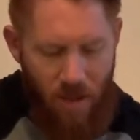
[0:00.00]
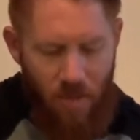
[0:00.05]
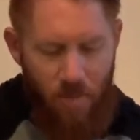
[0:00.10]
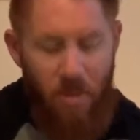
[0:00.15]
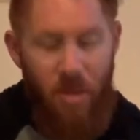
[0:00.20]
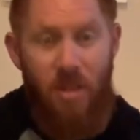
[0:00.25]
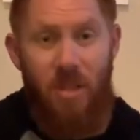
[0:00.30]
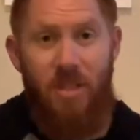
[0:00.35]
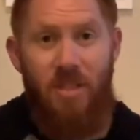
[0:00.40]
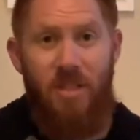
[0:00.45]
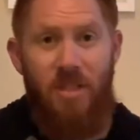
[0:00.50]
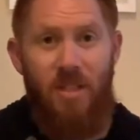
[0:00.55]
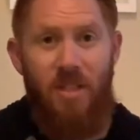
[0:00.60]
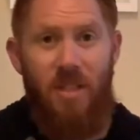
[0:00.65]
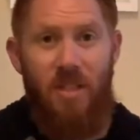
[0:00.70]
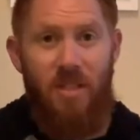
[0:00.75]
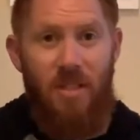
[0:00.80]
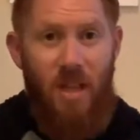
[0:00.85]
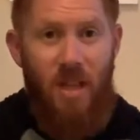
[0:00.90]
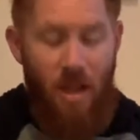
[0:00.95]
But listen to
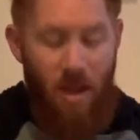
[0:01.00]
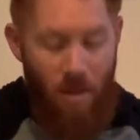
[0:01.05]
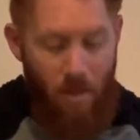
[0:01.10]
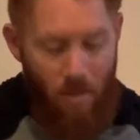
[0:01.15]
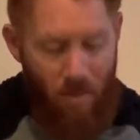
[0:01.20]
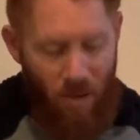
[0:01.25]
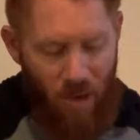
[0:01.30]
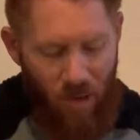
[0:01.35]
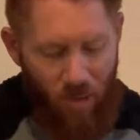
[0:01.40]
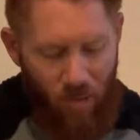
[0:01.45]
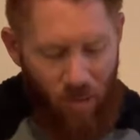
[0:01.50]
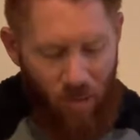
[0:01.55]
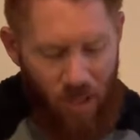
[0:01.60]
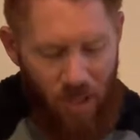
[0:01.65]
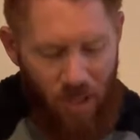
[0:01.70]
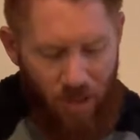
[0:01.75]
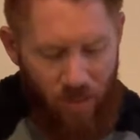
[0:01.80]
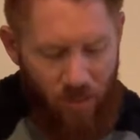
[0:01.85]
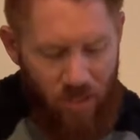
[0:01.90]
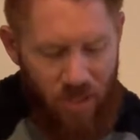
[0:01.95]
this. But when
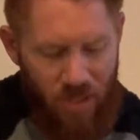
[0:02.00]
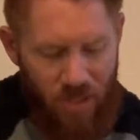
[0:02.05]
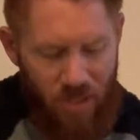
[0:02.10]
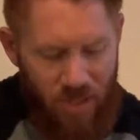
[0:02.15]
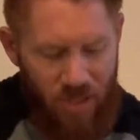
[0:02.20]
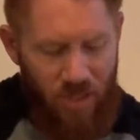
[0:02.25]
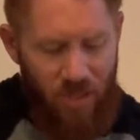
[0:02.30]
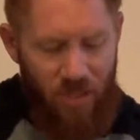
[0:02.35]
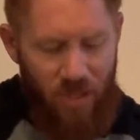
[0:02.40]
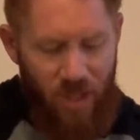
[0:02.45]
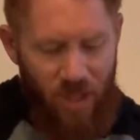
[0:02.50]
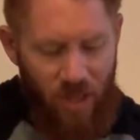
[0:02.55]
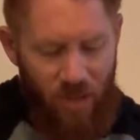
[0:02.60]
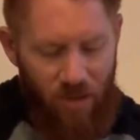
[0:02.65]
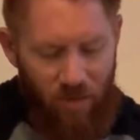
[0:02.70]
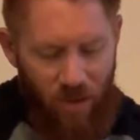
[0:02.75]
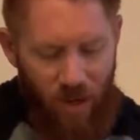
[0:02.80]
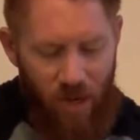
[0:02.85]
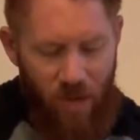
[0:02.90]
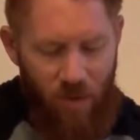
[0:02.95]
he was still a
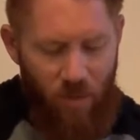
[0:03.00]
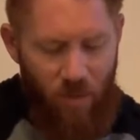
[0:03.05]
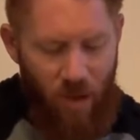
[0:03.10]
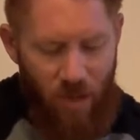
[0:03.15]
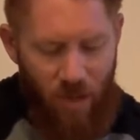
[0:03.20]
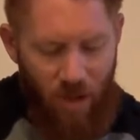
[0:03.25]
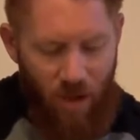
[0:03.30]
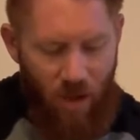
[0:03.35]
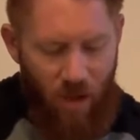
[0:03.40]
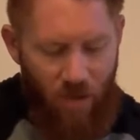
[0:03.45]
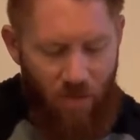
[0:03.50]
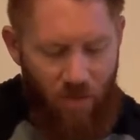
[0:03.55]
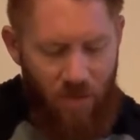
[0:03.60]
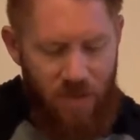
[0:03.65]
great way off,